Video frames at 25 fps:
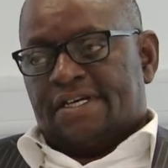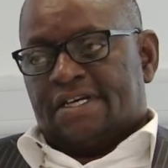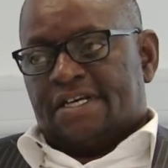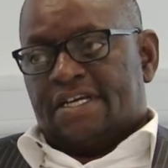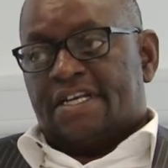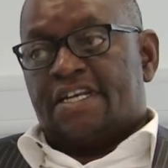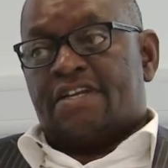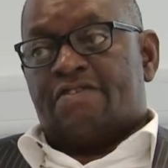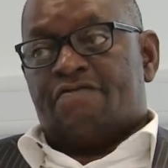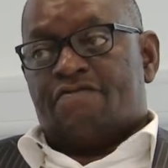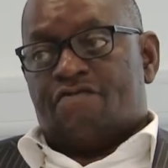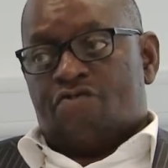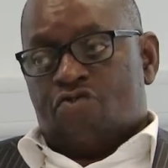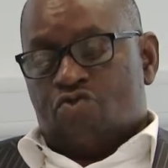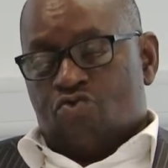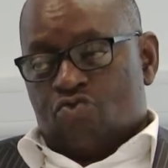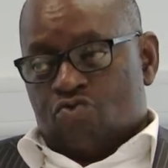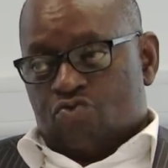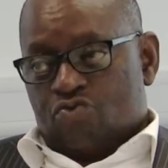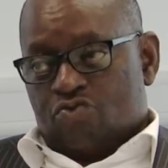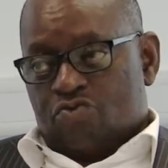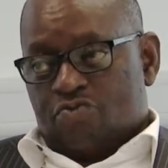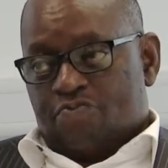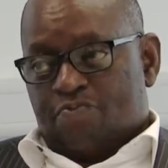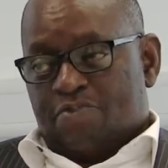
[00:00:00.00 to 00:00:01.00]

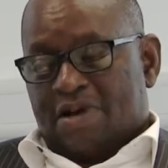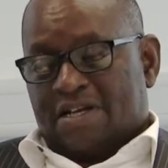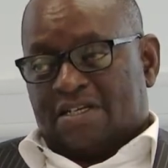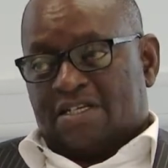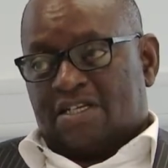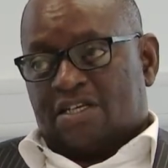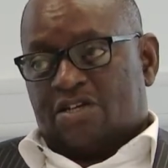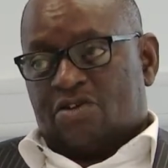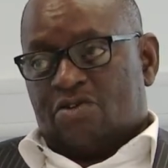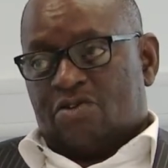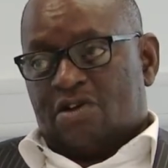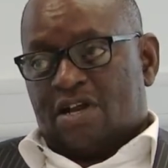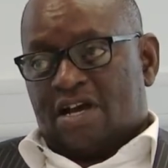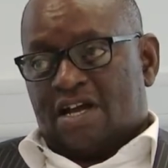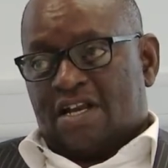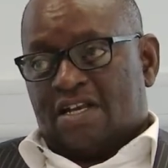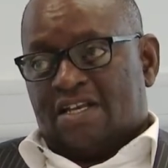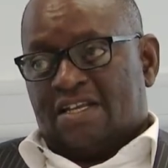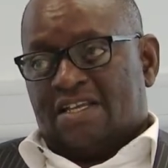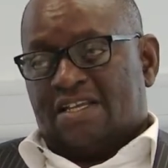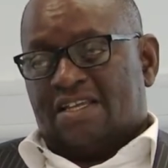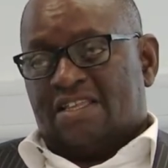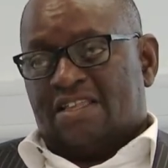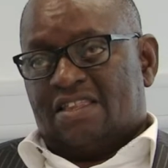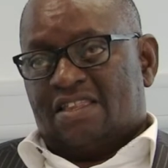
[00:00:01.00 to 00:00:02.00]
reviewed,
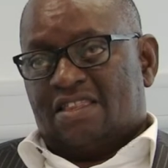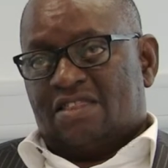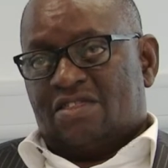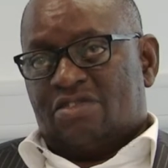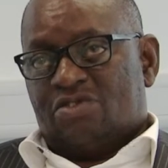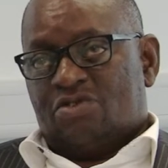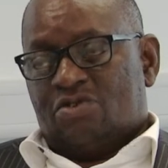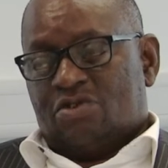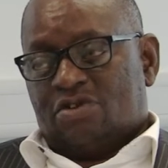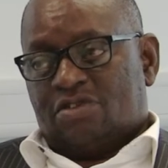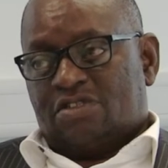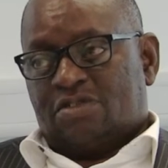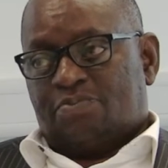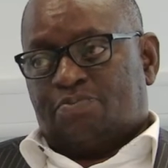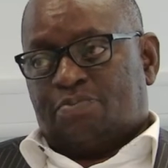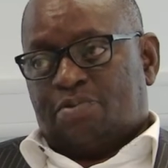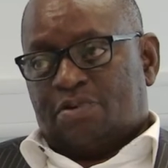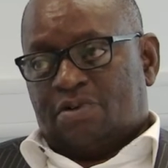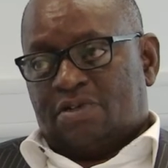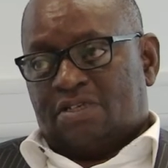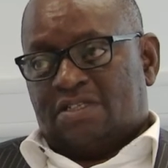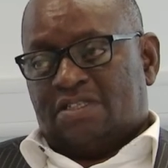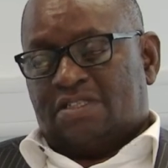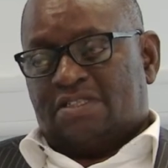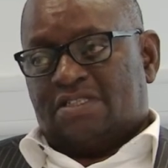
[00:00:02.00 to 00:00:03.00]
particularly those
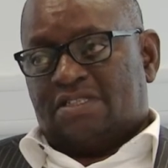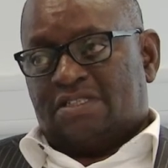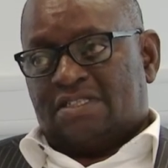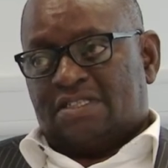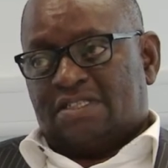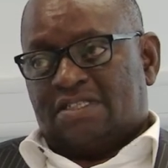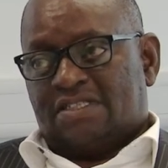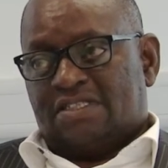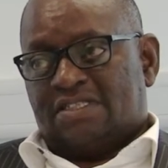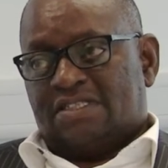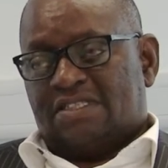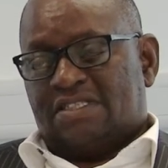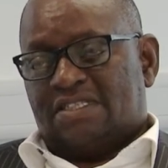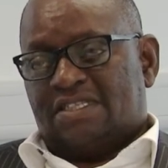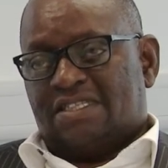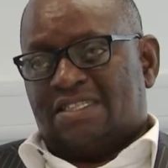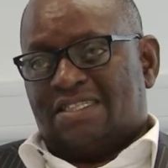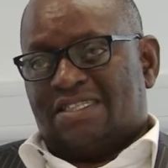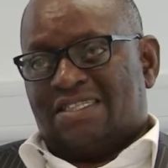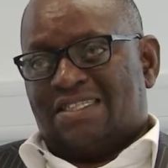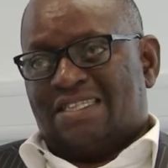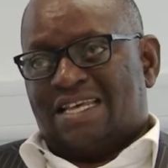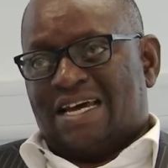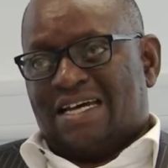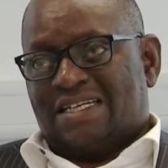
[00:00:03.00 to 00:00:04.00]
policies
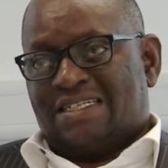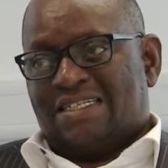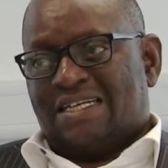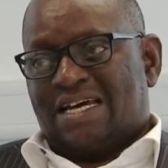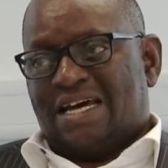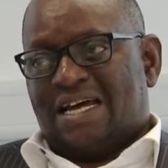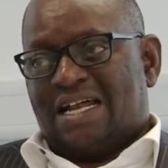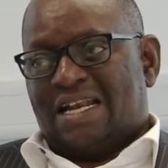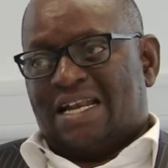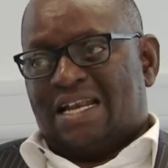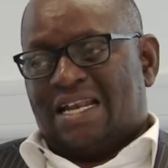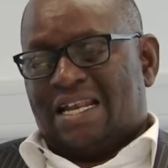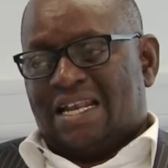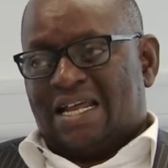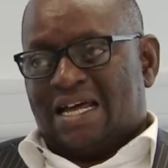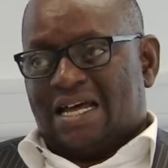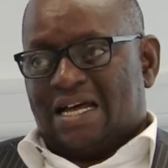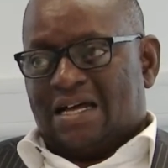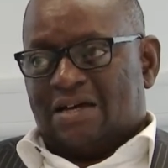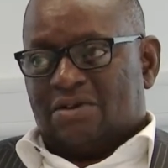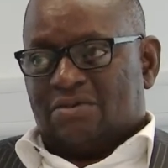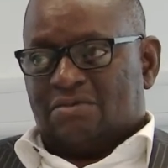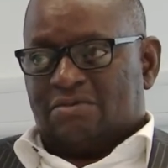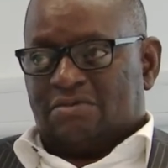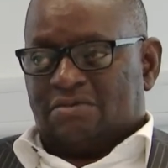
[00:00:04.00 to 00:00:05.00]
that
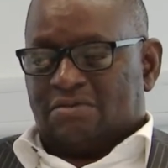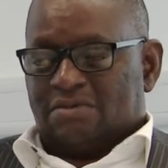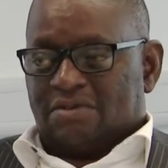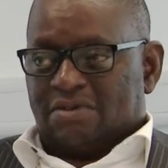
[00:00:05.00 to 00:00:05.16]
allow